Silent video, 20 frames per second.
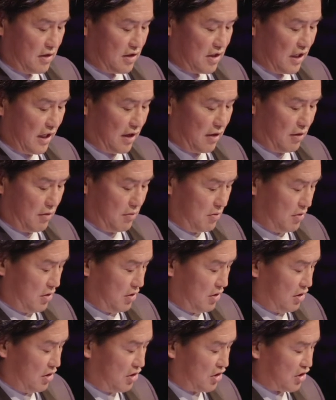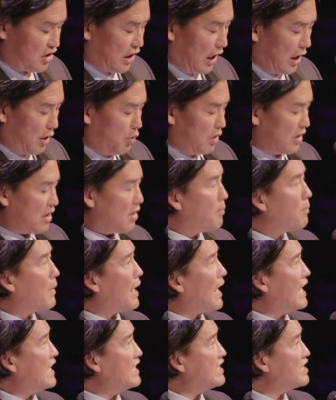So, start with a
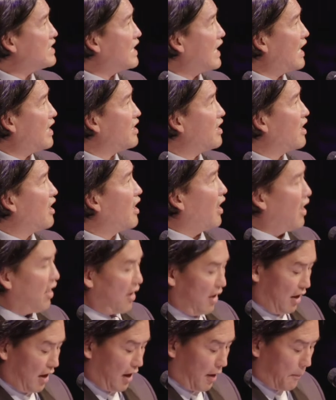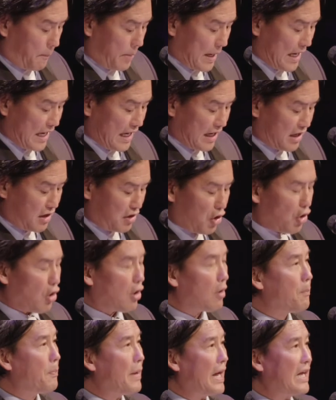mindset of being
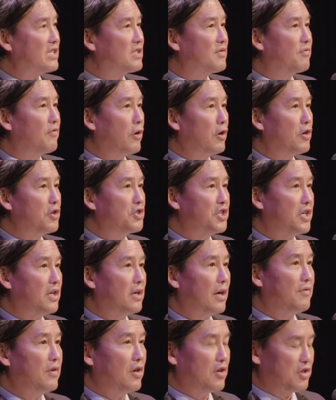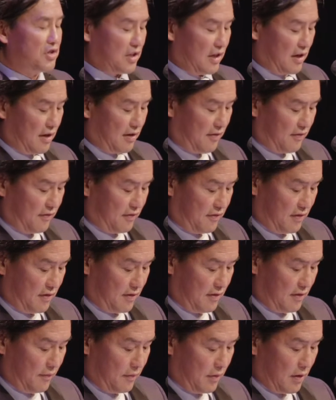your best version of yourself.
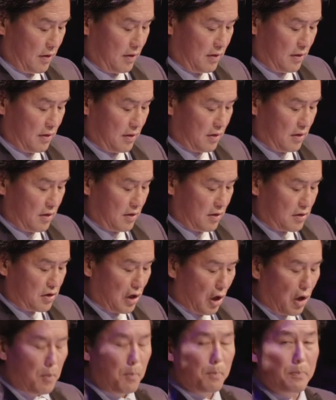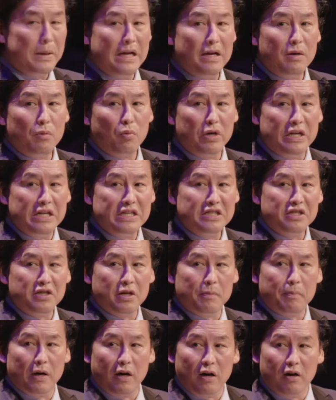Don't be
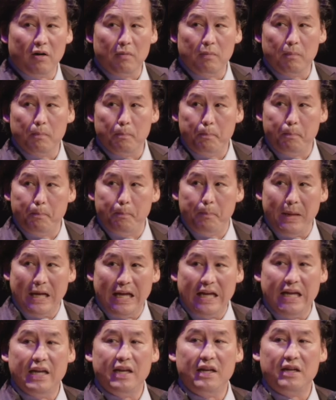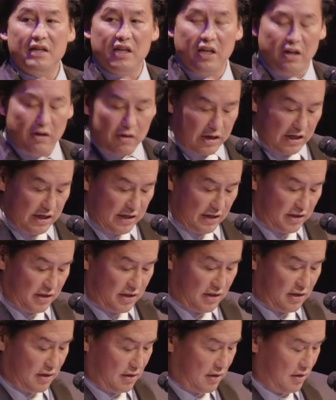reasonable, be
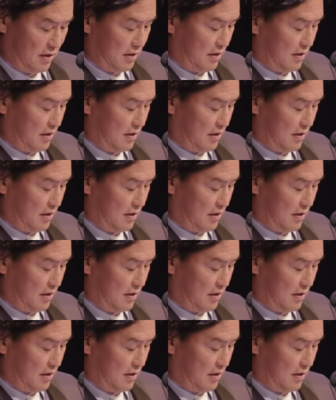curious.